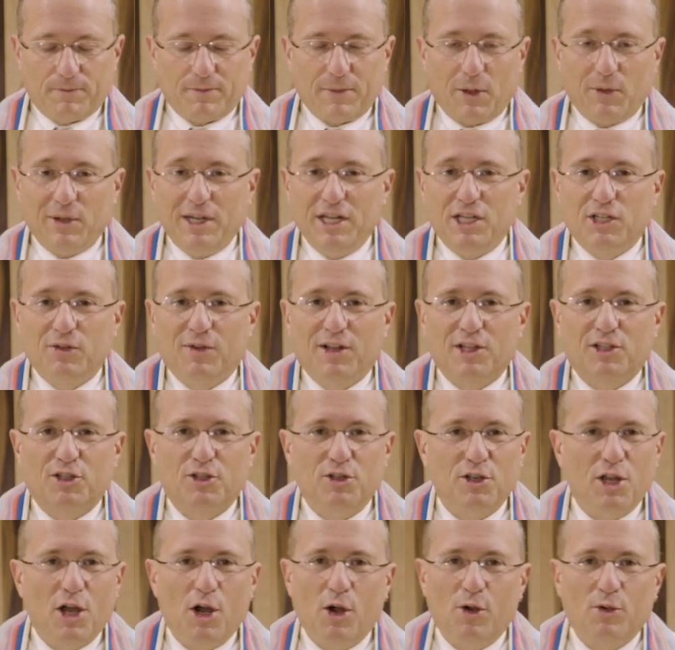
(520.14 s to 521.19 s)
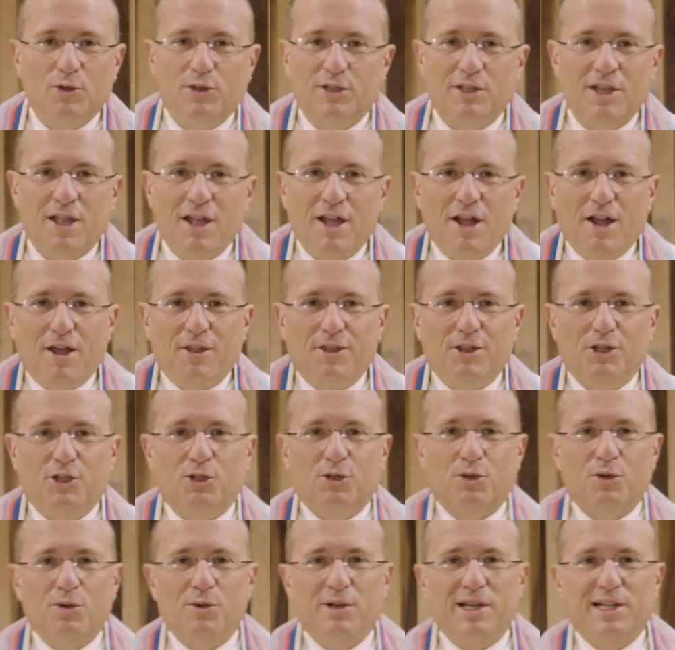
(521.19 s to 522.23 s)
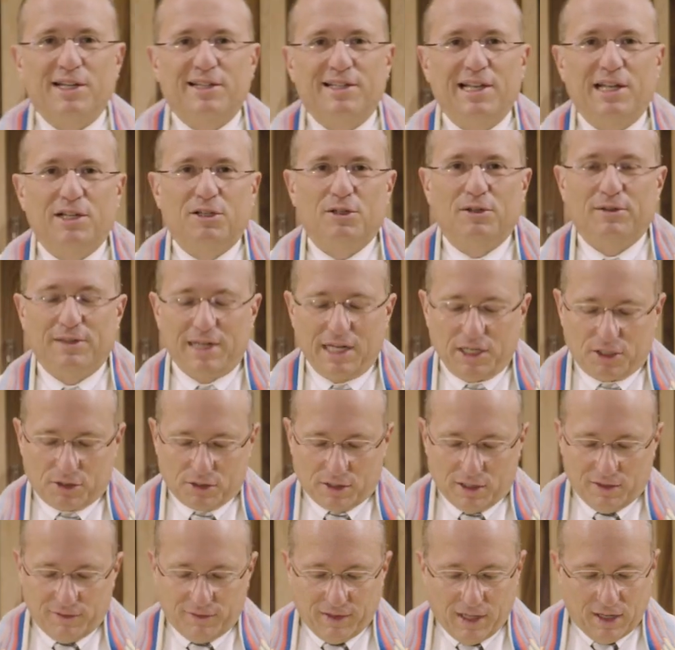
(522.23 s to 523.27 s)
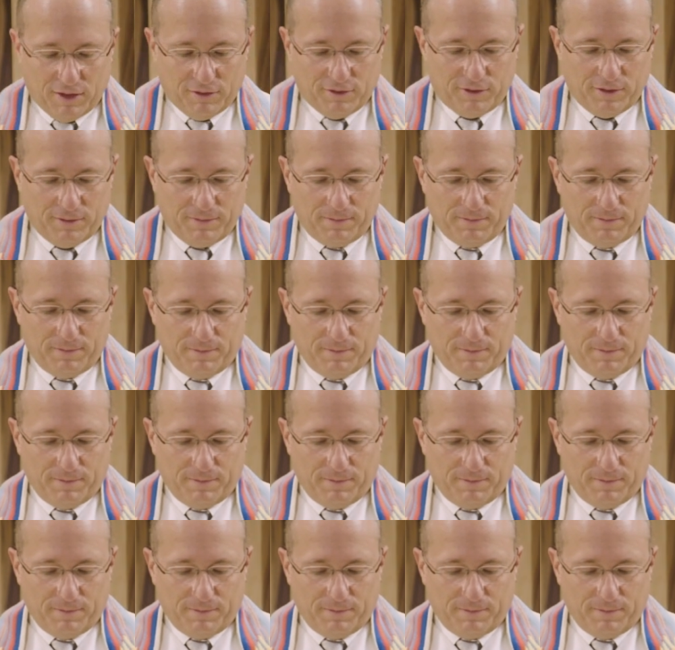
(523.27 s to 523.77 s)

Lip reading: Now, each of us knows the true and essential nature of love.